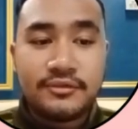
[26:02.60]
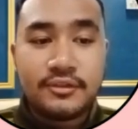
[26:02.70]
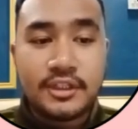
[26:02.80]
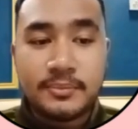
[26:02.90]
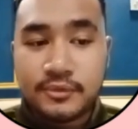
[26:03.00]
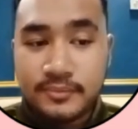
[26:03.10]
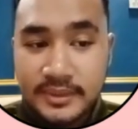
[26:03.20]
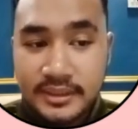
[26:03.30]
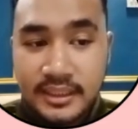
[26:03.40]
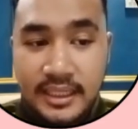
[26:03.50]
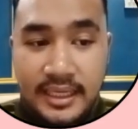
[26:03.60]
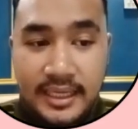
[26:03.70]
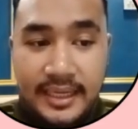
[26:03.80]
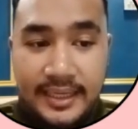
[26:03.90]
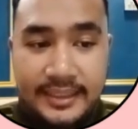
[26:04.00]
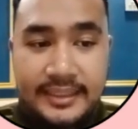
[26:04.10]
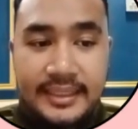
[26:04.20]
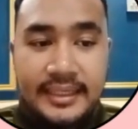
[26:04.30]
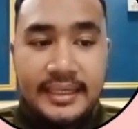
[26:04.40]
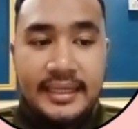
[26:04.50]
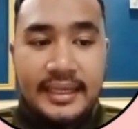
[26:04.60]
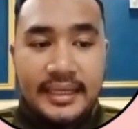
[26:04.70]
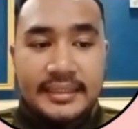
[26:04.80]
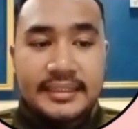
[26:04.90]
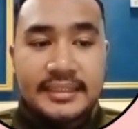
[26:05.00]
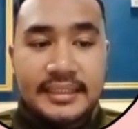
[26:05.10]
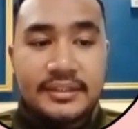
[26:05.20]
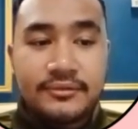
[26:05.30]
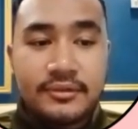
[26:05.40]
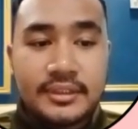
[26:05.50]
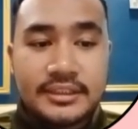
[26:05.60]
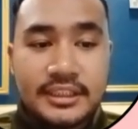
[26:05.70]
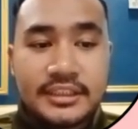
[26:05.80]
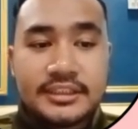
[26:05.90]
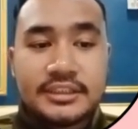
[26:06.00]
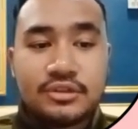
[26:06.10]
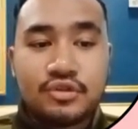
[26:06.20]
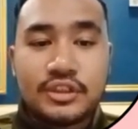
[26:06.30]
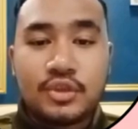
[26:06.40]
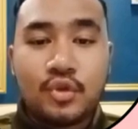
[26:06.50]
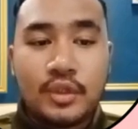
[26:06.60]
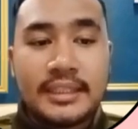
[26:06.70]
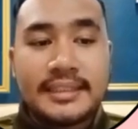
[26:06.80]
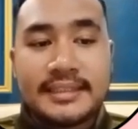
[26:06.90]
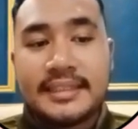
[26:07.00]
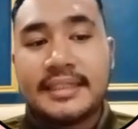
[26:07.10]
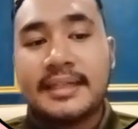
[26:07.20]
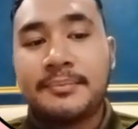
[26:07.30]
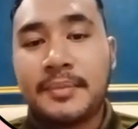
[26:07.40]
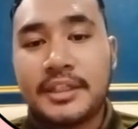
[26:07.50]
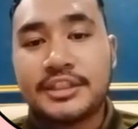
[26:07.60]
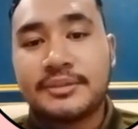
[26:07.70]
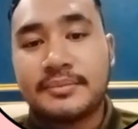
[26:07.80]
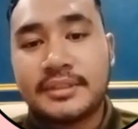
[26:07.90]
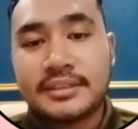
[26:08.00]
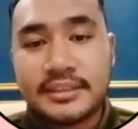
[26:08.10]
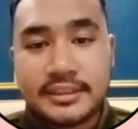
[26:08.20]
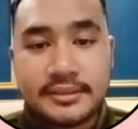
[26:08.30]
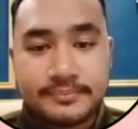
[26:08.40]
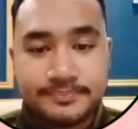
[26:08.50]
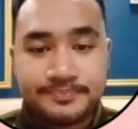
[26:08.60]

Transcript: for improvement and any need for a change to the quality management system.